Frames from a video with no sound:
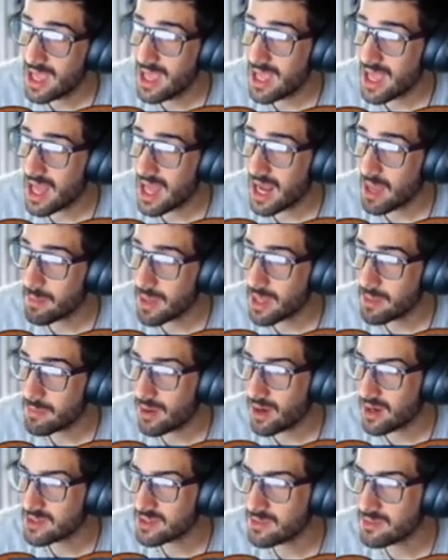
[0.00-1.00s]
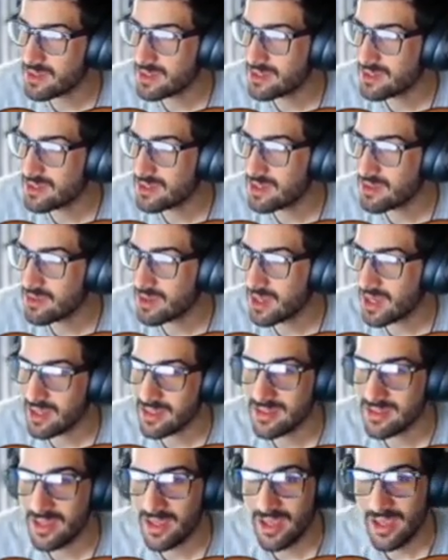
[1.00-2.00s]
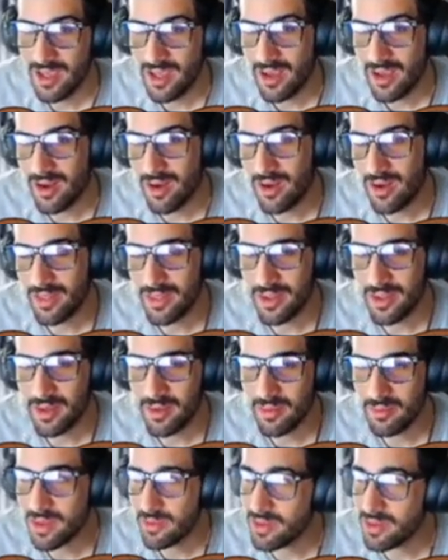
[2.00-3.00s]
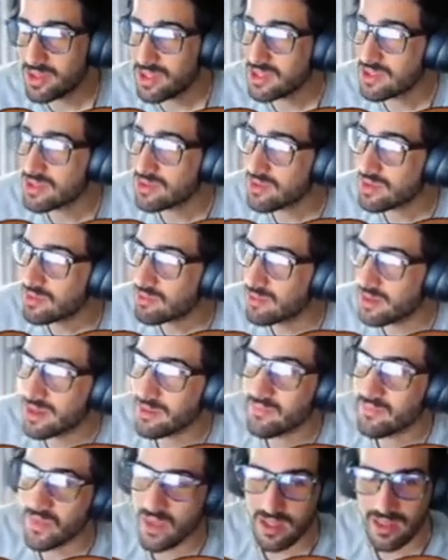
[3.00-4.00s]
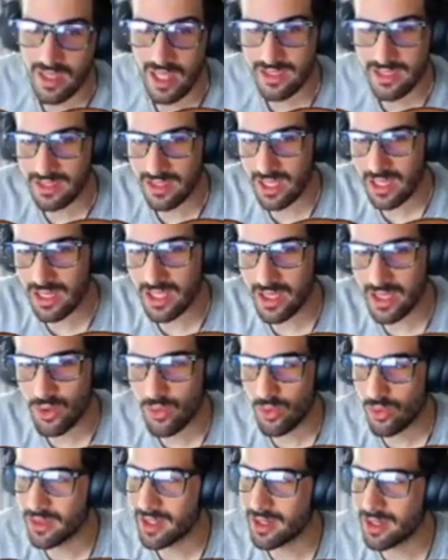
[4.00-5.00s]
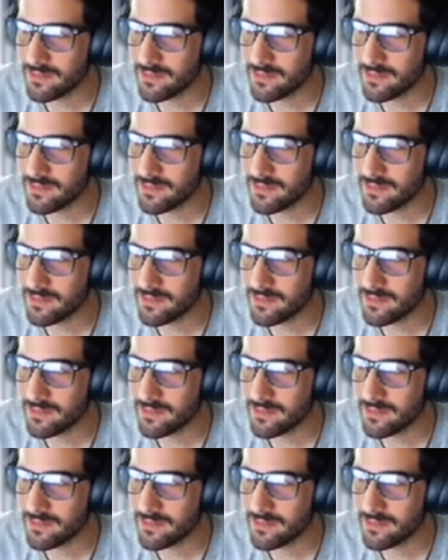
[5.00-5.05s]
and I may possibly see you guys on the PPG stream, but that's not here nor there.